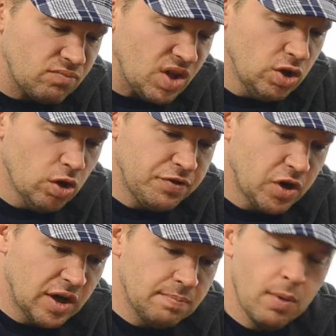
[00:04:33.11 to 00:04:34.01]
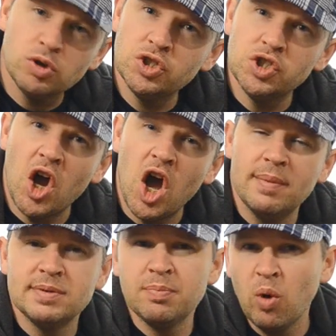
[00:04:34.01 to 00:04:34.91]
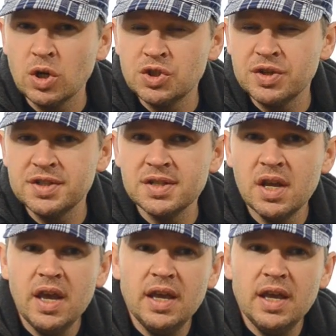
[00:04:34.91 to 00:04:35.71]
you know, if you're on most jobs, portraits,